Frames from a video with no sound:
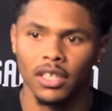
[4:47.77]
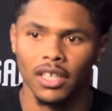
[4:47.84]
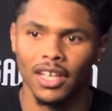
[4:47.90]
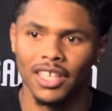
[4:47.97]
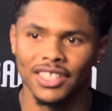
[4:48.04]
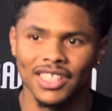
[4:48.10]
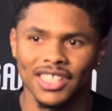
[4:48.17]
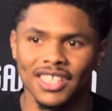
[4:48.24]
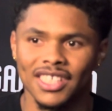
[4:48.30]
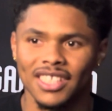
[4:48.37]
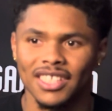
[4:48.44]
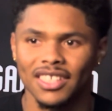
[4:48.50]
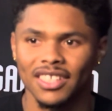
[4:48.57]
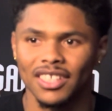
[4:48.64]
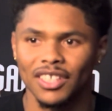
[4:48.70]
And just
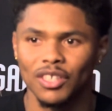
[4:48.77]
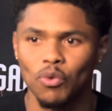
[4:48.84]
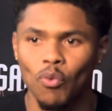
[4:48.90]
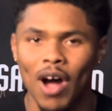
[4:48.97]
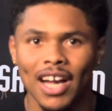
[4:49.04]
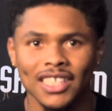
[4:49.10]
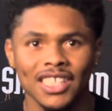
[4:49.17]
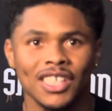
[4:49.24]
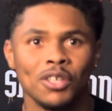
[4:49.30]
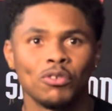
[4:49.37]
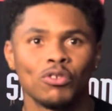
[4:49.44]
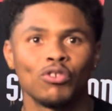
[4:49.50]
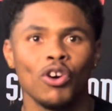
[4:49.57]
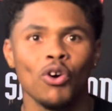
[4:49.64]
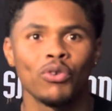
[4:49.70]
watching him
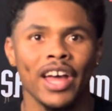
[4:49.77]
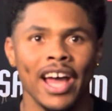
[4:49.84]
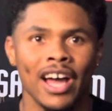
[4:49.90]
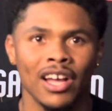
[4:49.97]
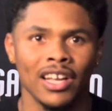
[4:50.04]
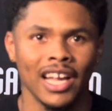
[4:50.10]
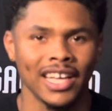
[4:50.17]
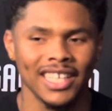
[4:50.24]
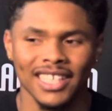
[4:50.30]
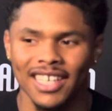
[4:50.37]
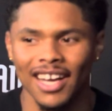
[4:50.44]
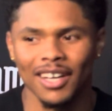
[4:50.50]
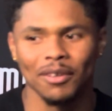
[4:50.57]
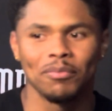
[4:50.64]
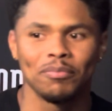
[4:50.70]
grow now, like, he
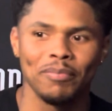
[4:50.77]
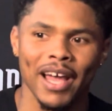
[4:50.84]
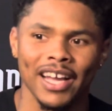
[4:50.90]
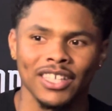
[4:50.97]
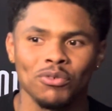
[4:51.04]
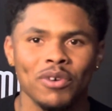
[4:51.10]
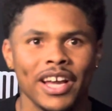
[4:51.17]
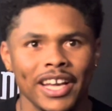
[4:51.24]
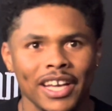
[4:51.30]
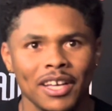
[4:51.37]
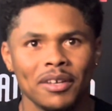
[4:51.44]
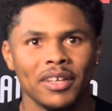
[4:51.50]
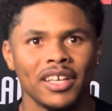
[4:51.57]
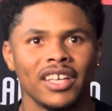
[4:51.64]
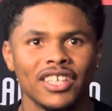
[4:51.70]
kind of backed away
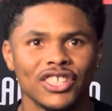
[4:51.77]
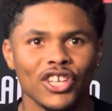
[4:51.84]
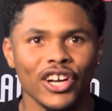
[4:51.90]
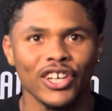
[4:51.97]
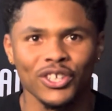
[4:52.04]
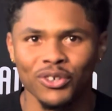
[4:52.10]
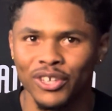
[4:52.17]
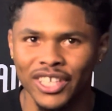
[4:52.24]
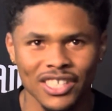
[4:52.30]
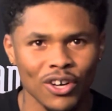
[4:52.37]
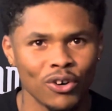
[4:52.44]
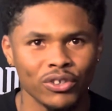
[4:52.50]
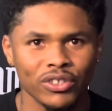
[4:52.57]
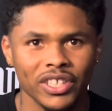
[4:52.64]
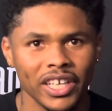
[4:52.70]
and started doing his
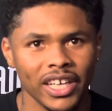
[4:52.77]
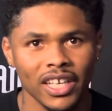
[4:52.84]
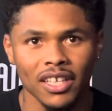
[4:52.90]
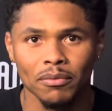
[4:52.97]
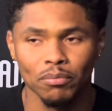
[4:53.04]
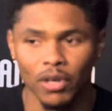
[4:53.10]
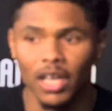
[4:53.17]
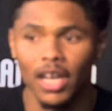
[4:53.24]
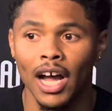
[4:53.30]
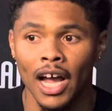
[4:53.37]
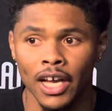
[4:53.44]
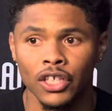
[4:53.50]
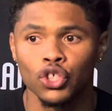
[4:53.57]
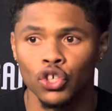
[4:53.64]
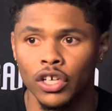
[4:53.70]
own thing. But I
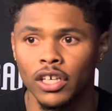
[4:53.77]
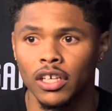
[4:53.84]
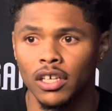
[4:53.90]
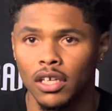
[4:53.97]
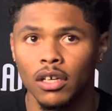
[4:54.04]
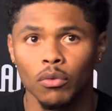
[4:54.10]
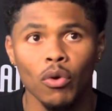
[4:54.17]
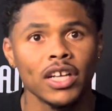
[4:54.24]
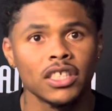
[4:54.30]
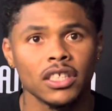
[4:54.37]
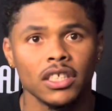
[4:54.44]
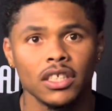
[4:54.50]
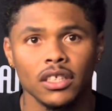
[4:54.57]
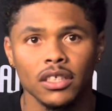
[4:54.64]
enjoy watching it.